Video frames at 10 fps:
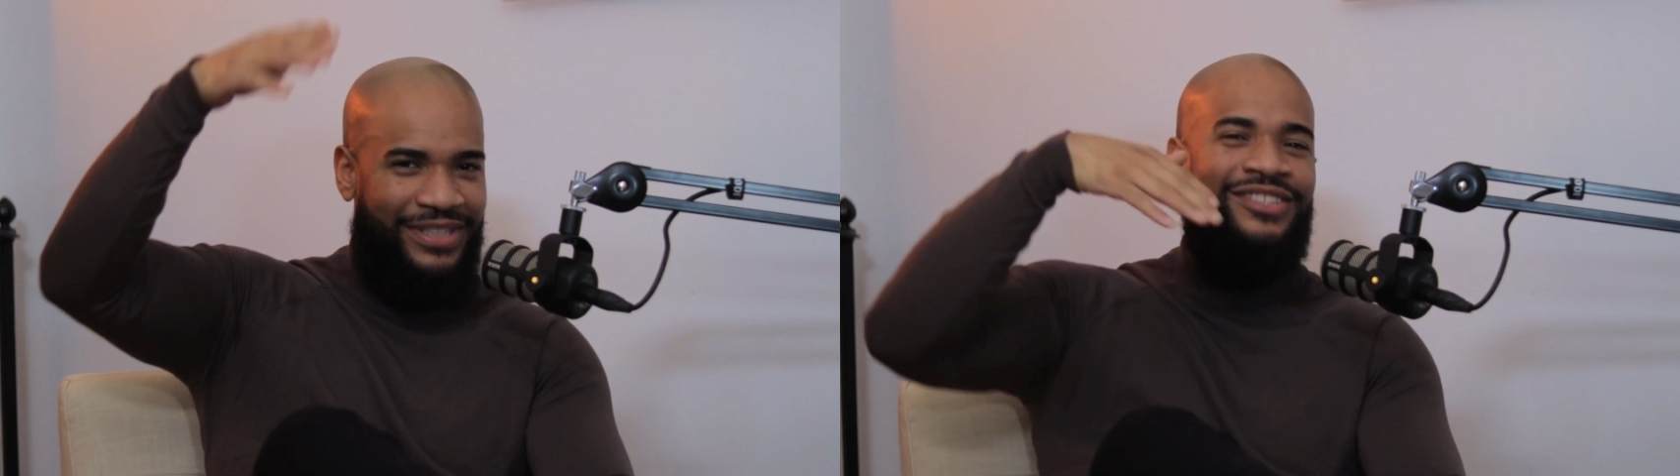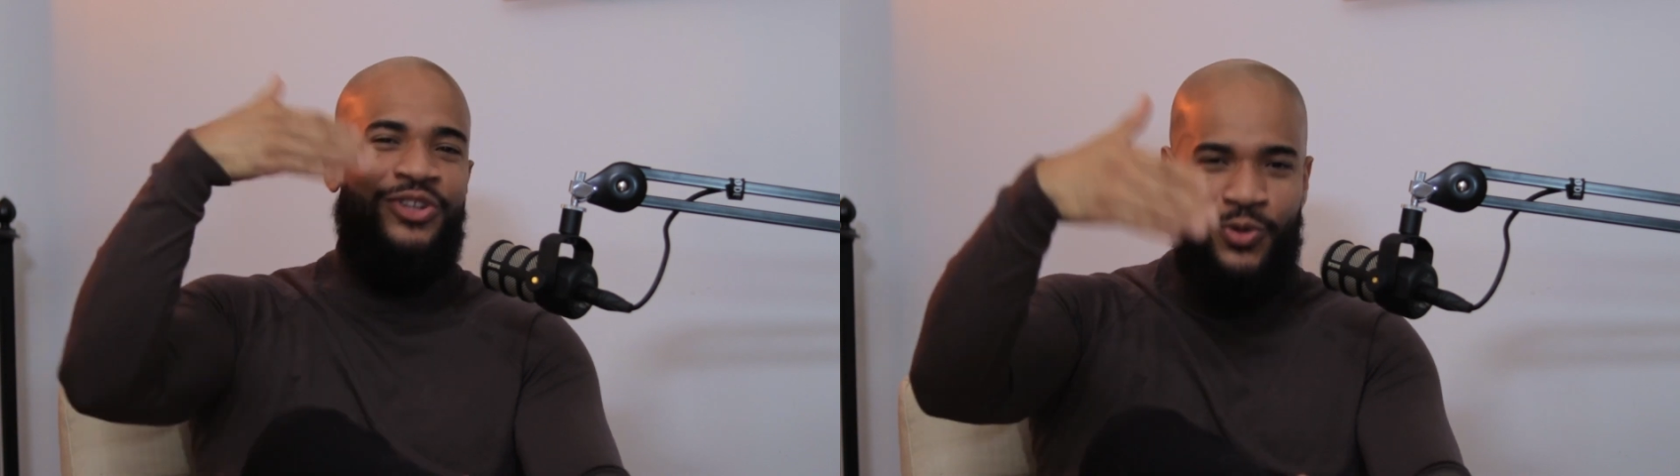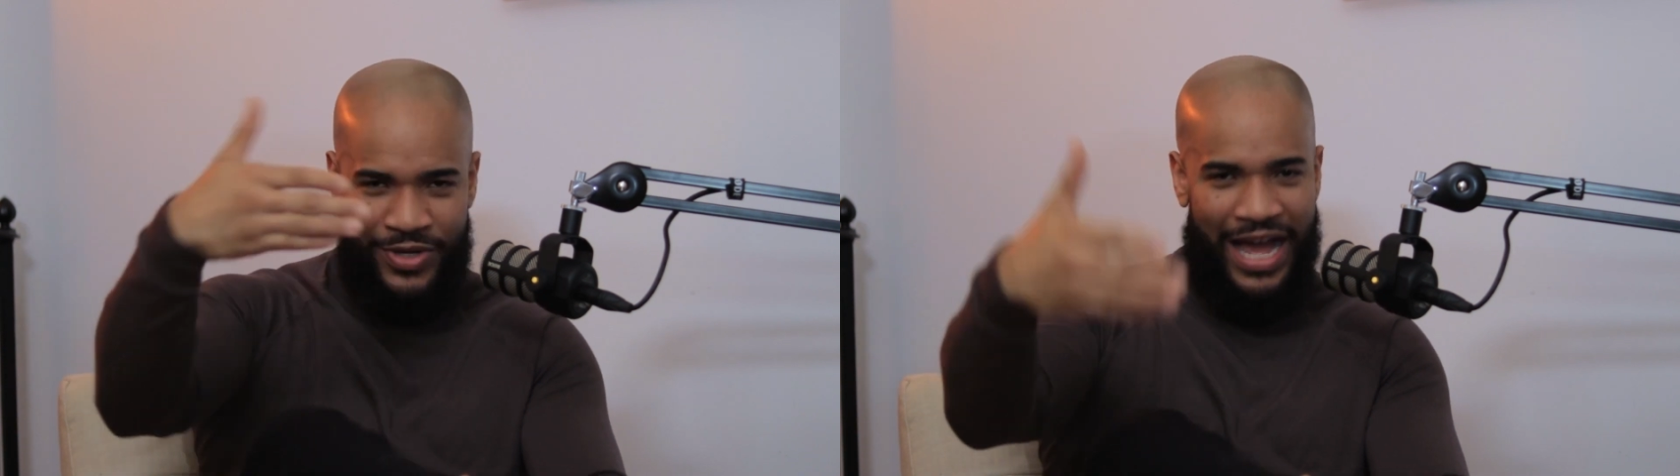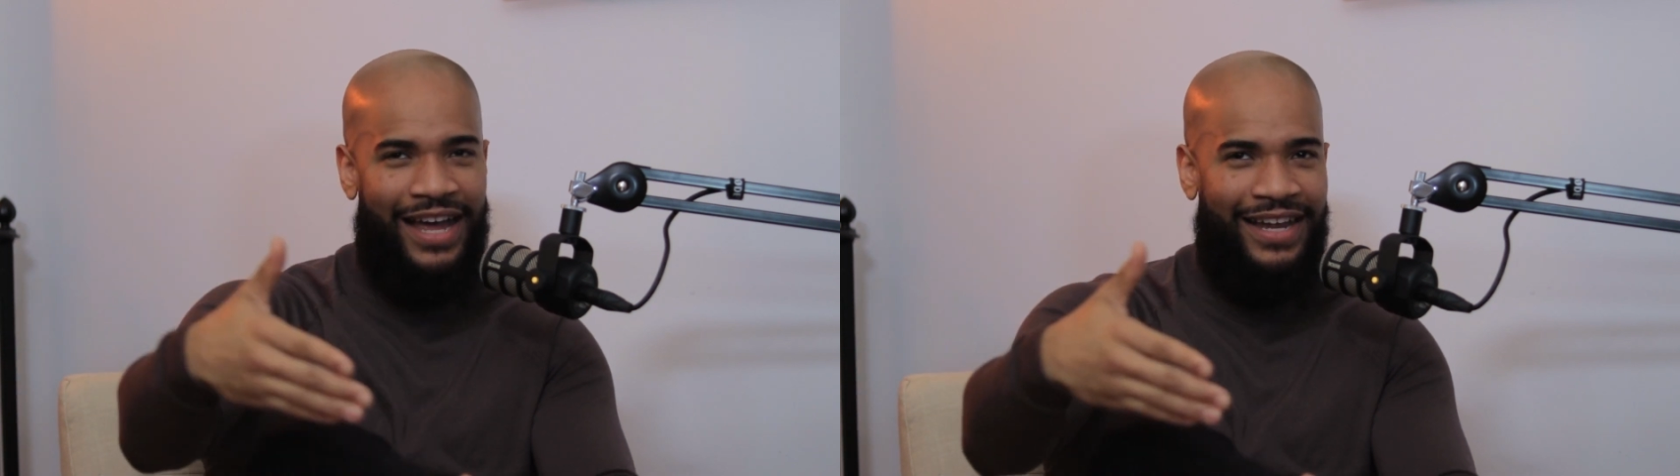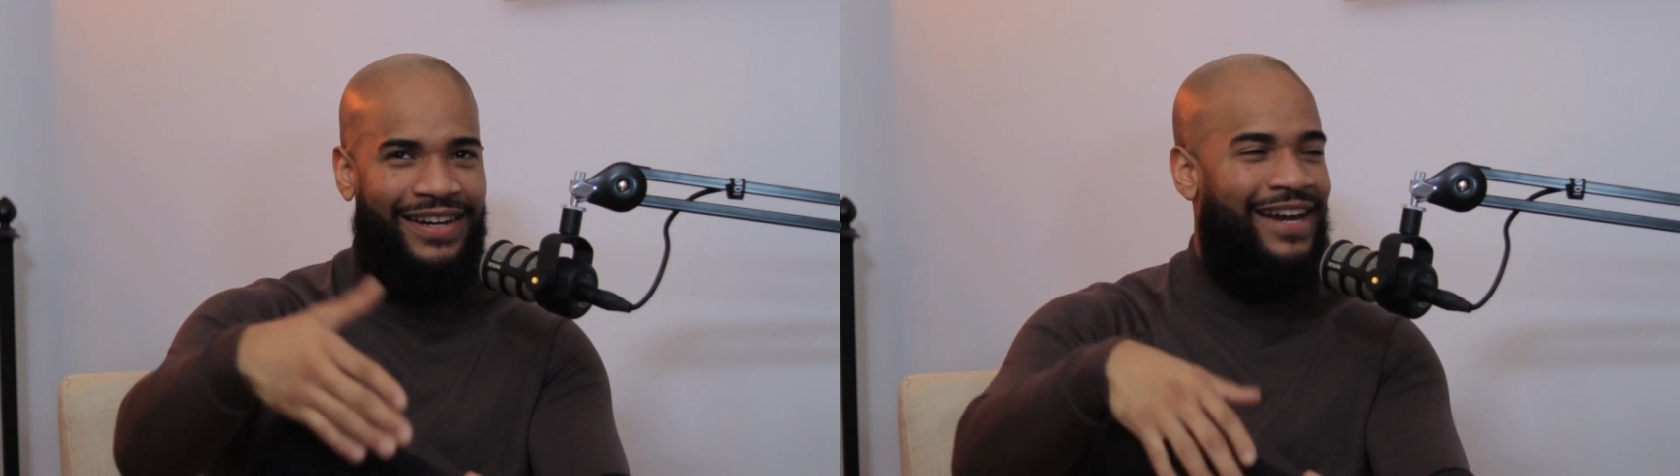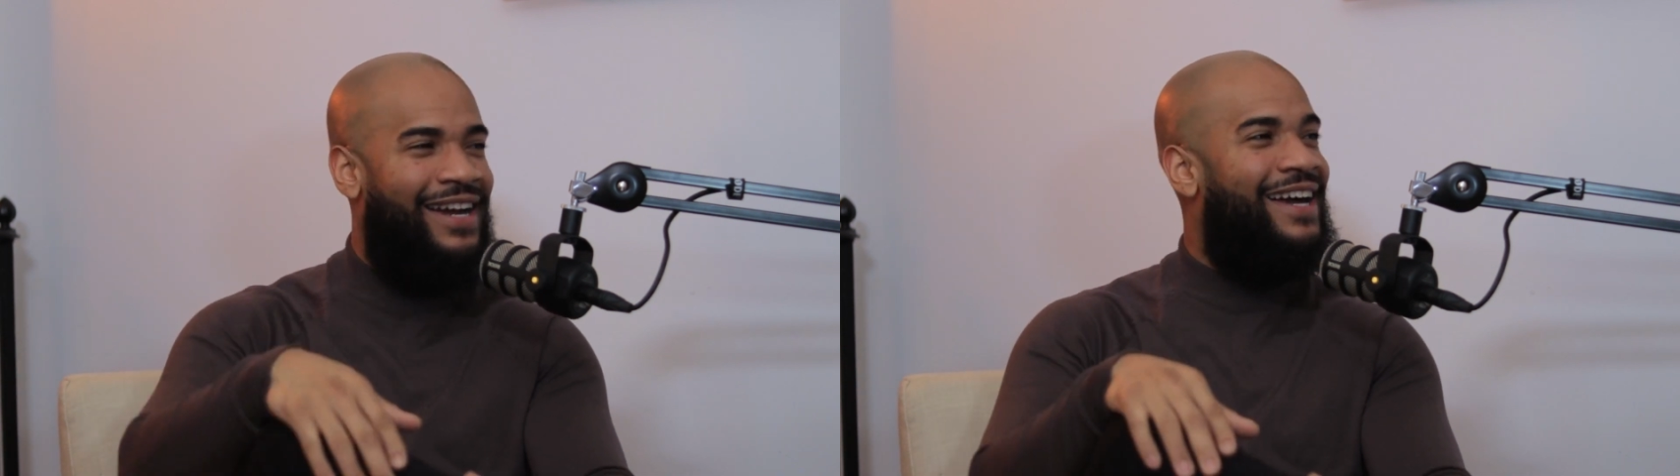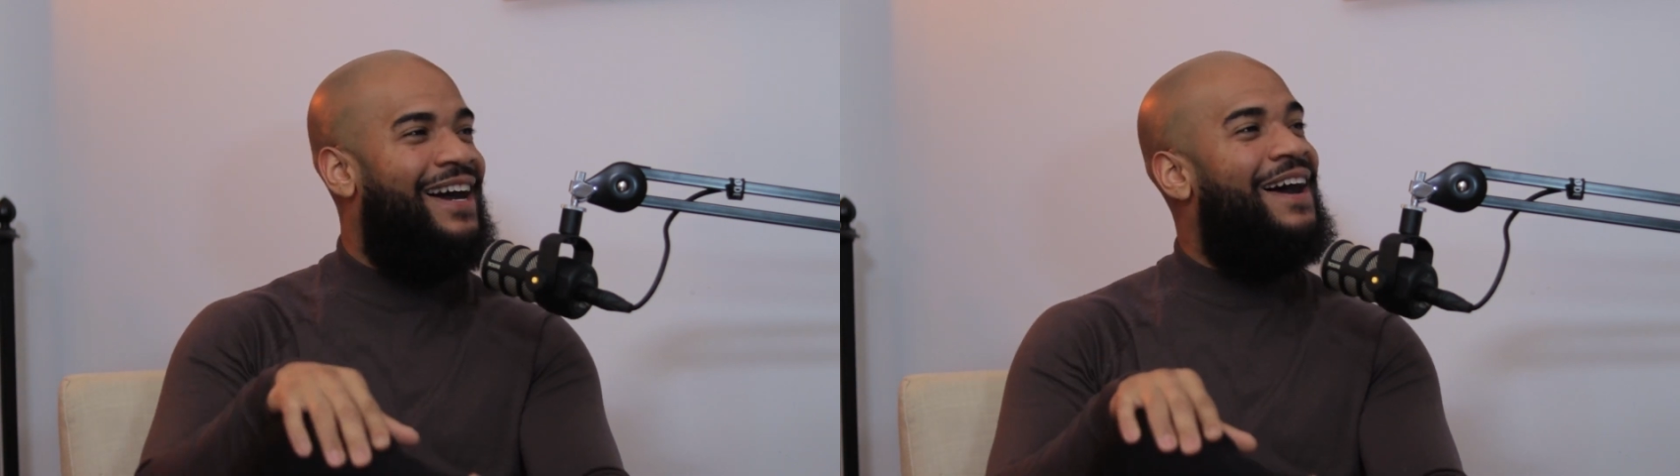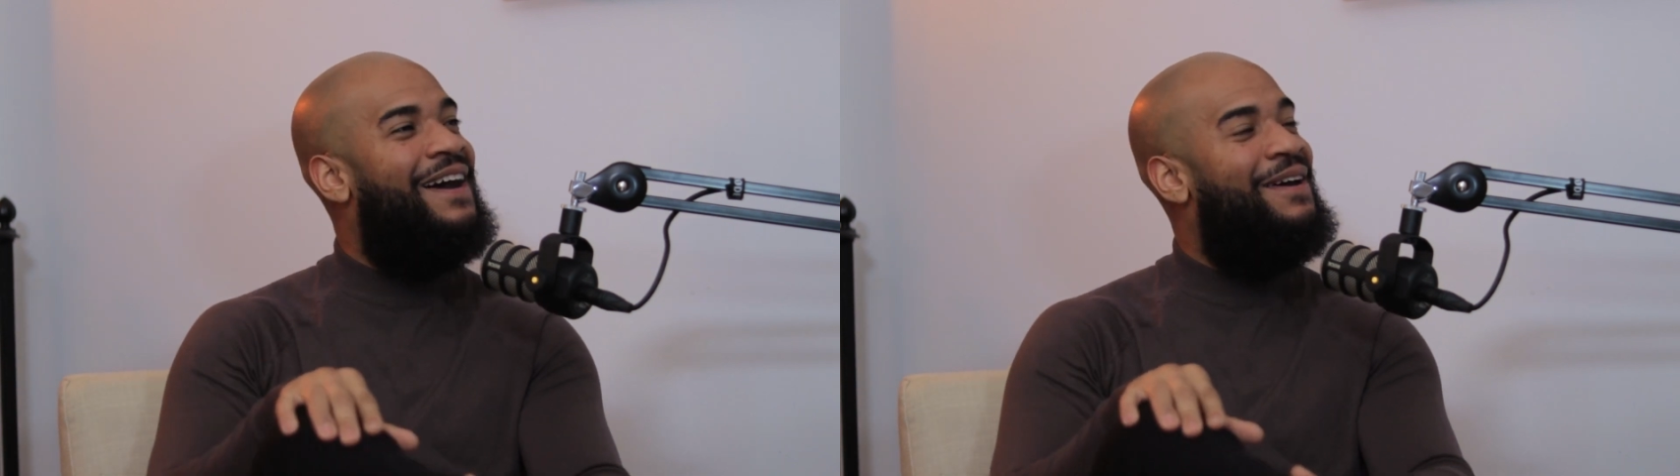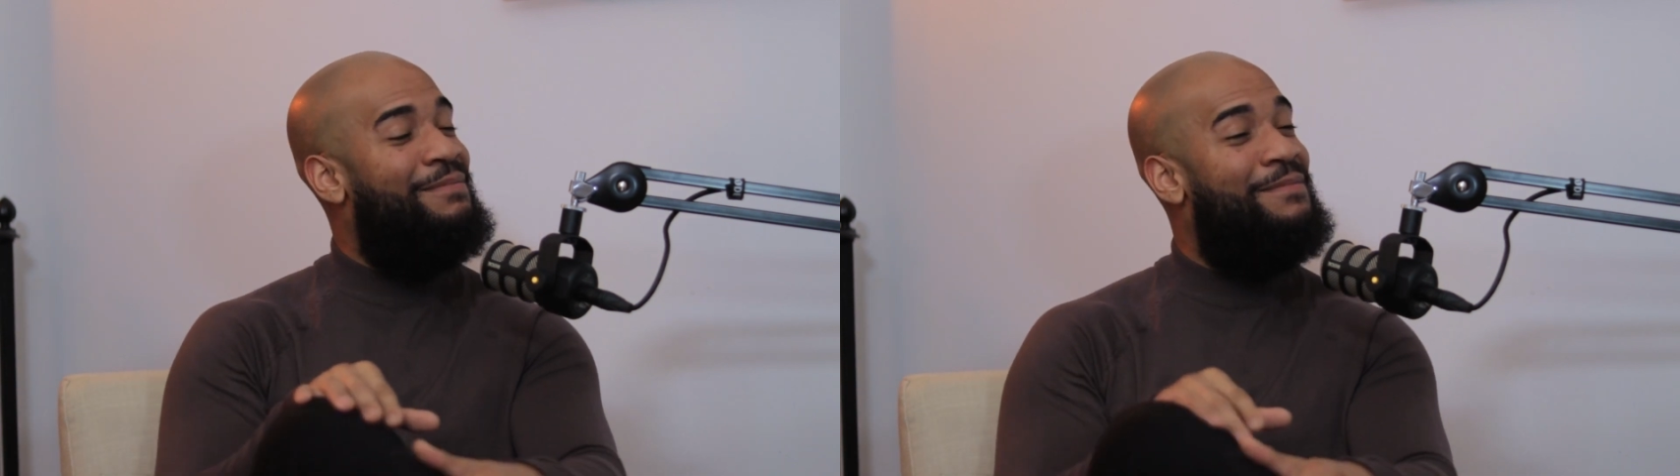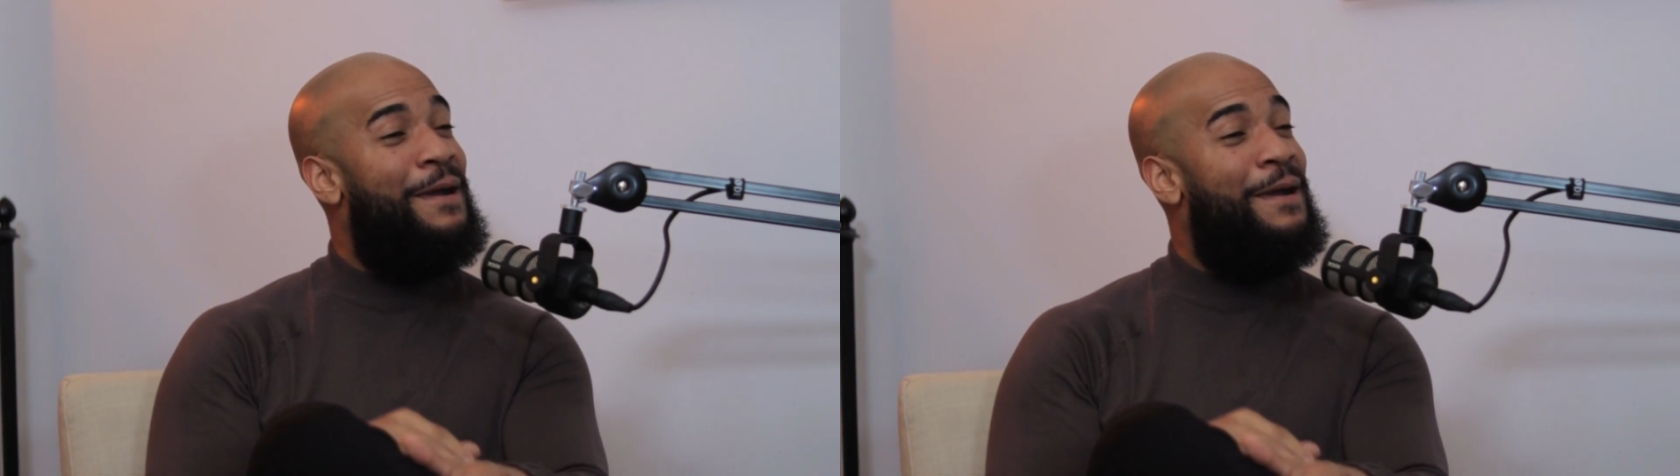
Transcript: the new guy, all right? Yeah.